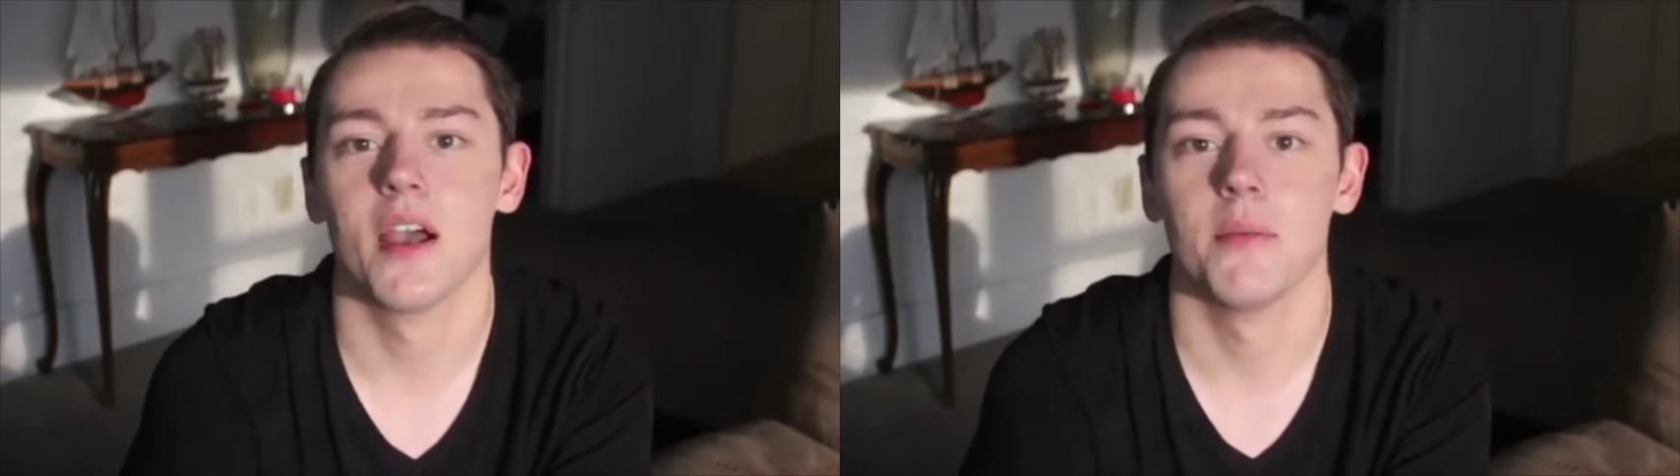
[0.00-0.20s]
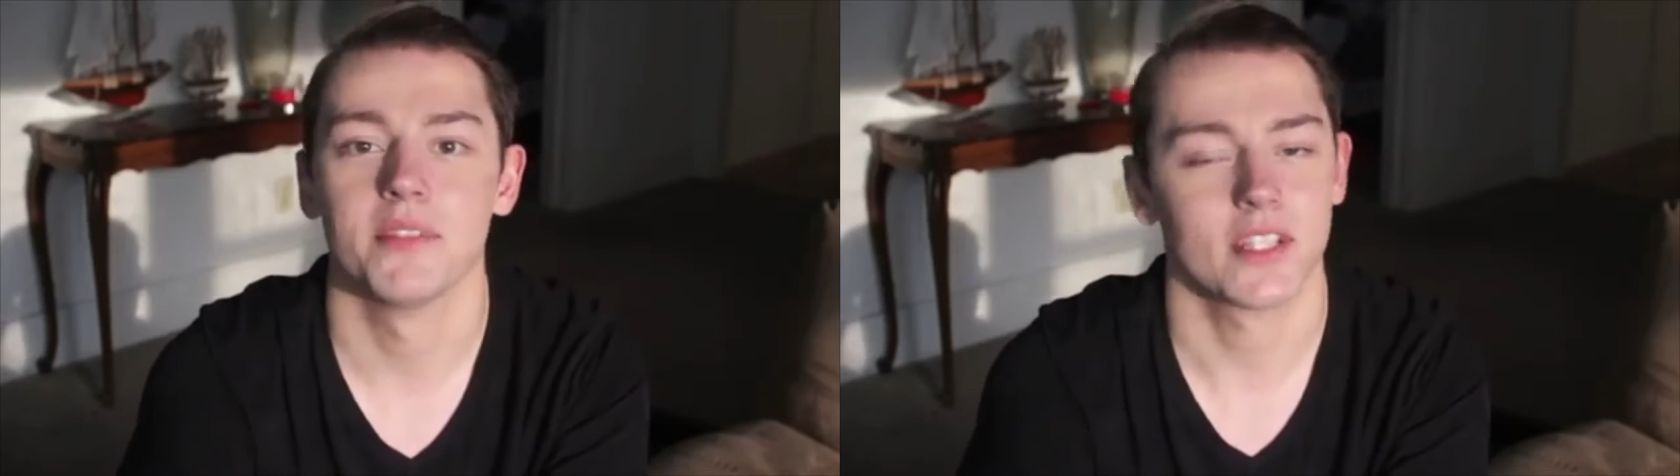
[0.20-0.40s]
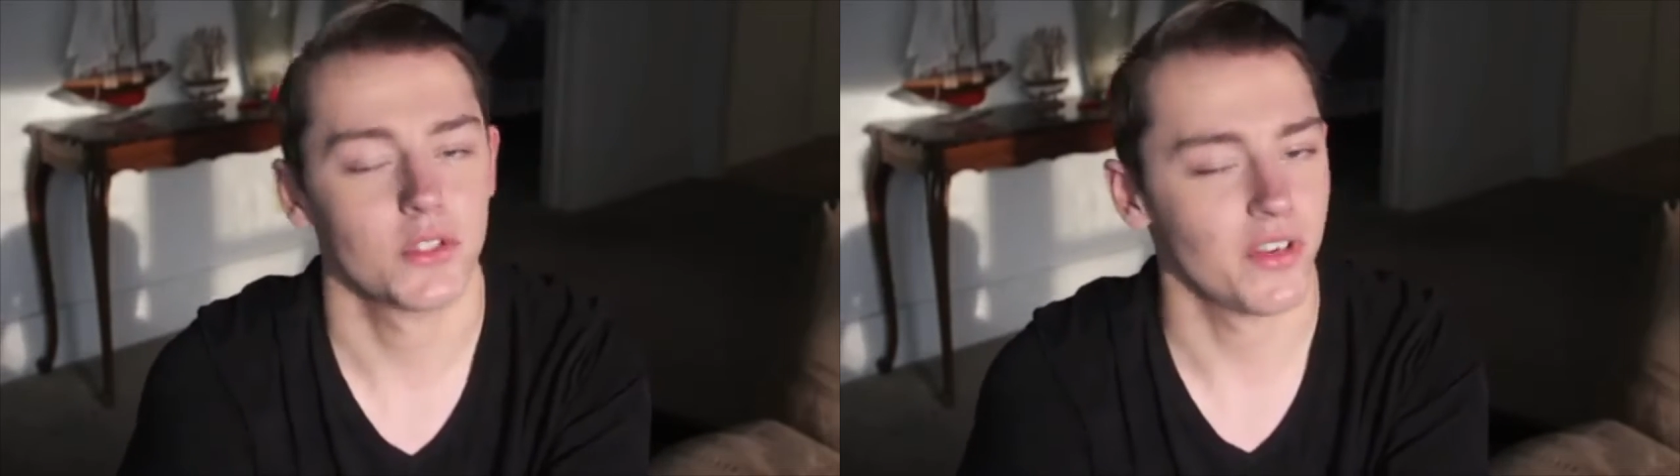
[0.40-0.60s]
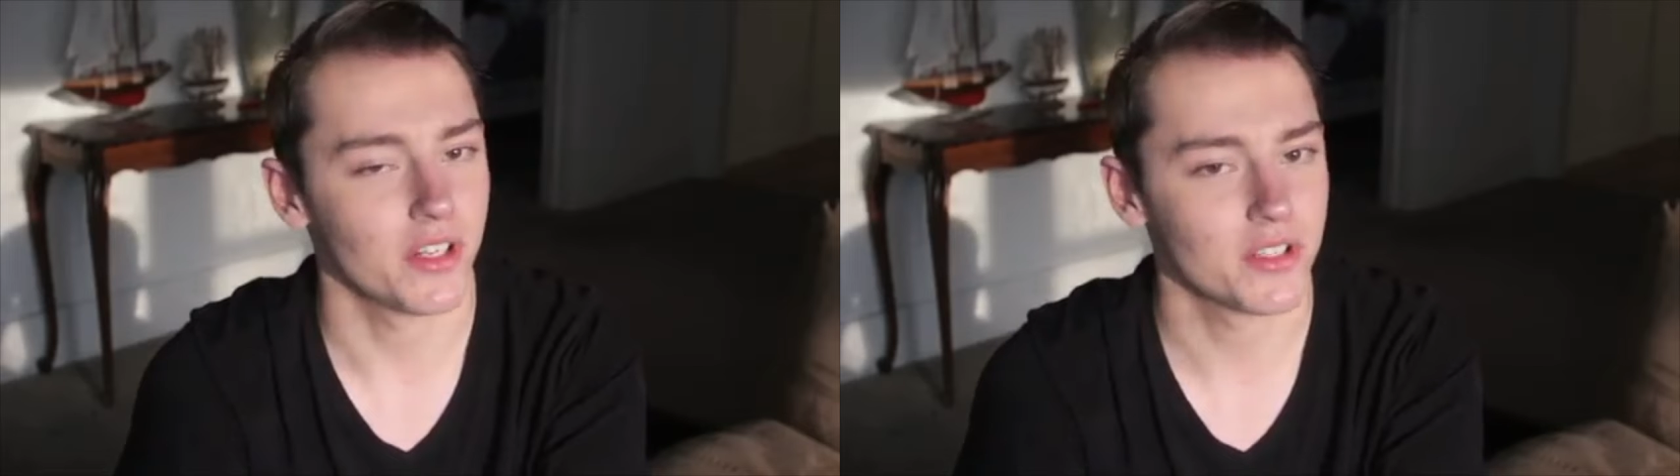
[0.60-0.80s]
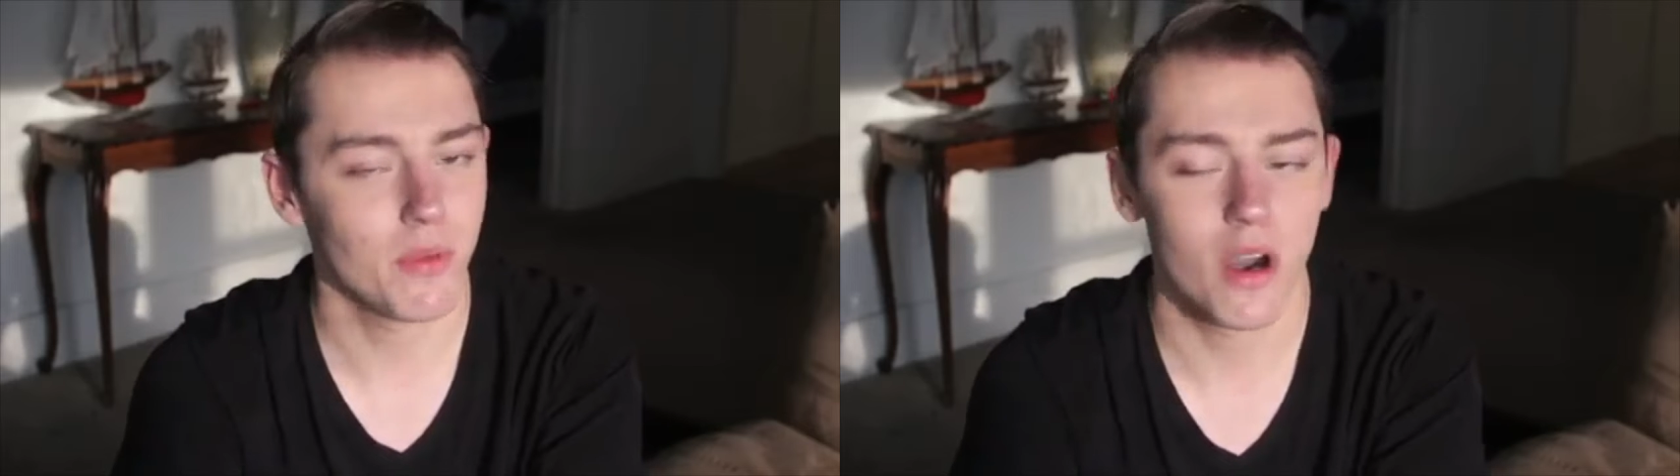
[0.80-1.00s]
It's actually
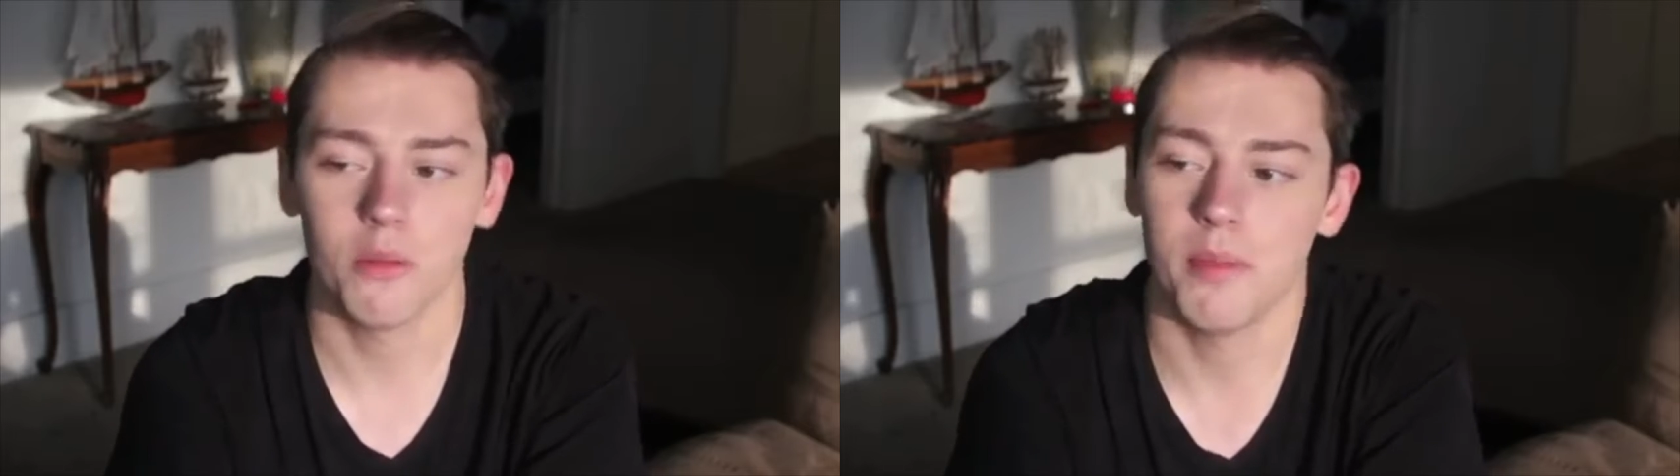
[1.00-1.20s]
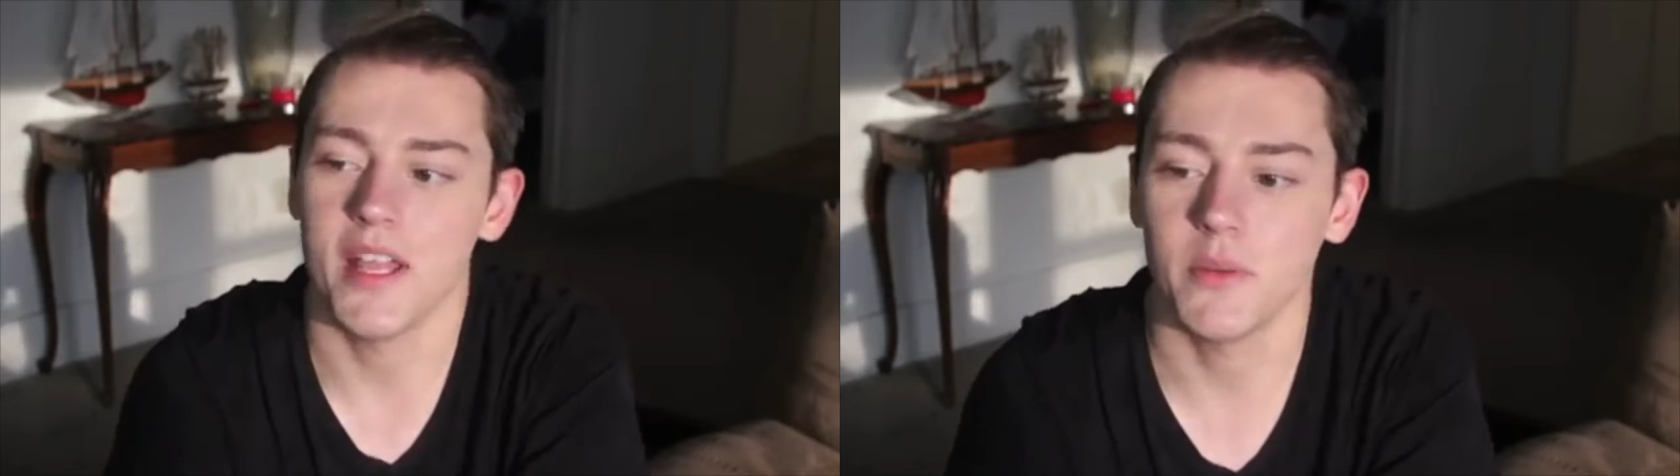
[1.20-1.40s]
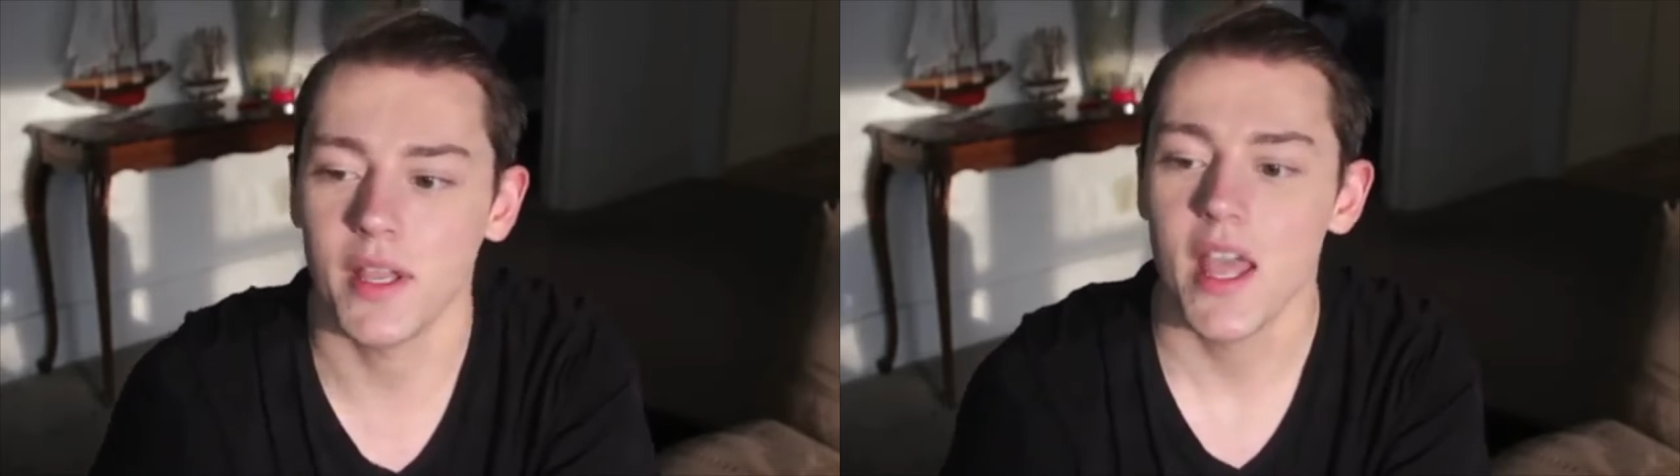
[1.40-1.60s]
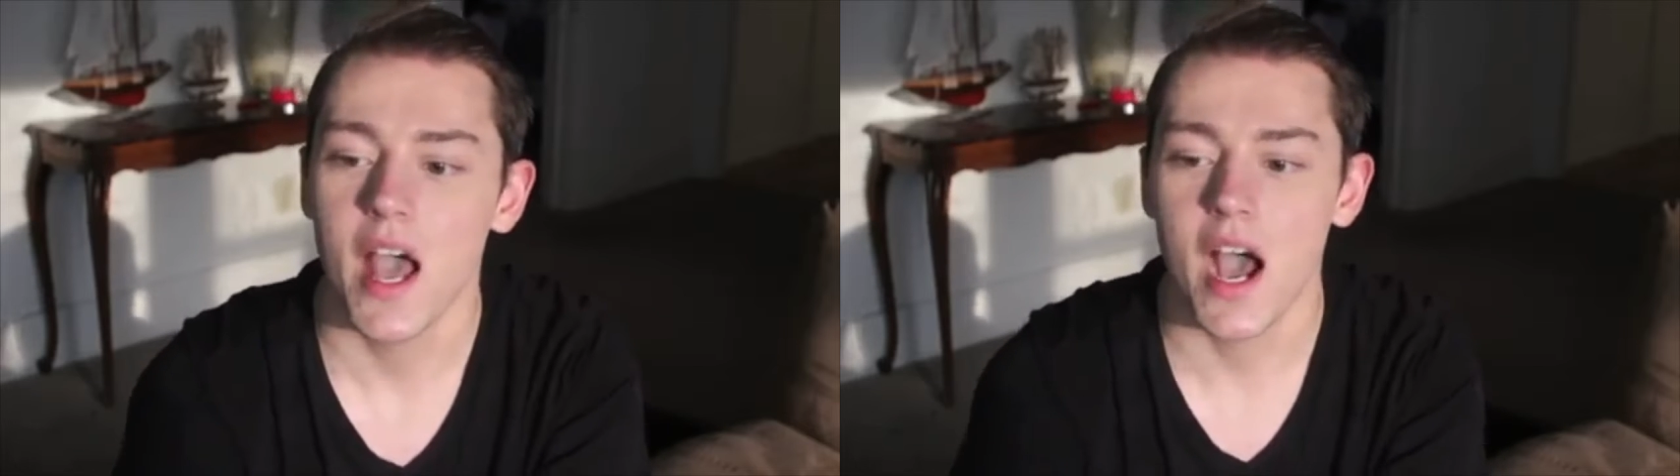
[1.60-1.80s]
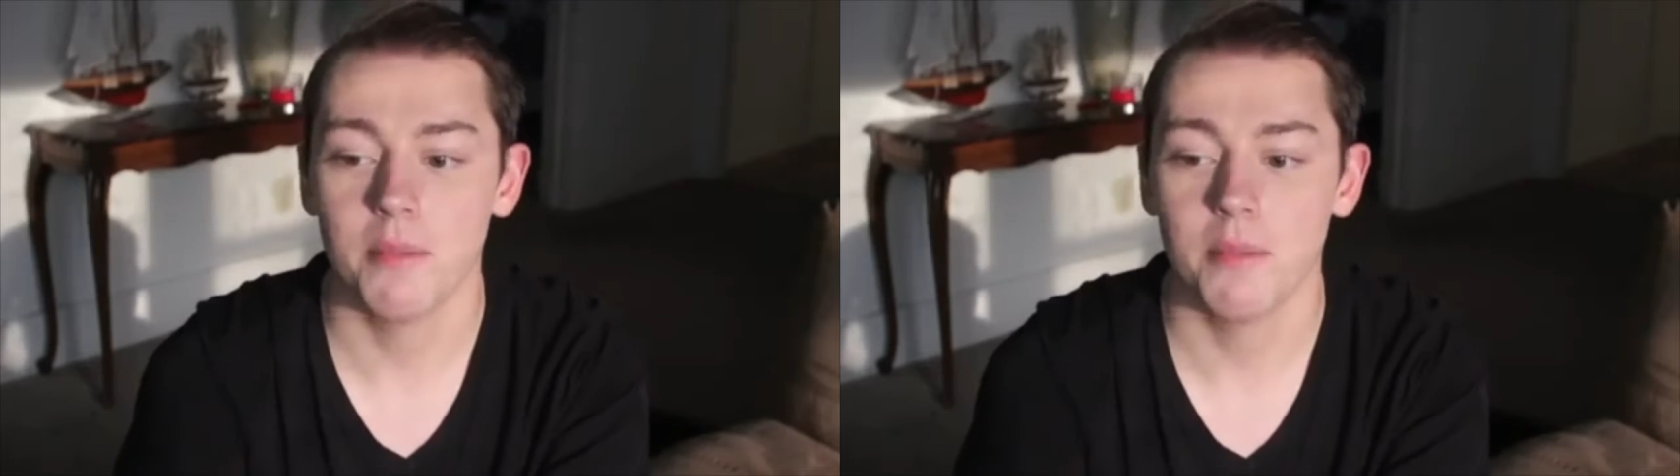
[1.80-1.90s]
very small, but anyway,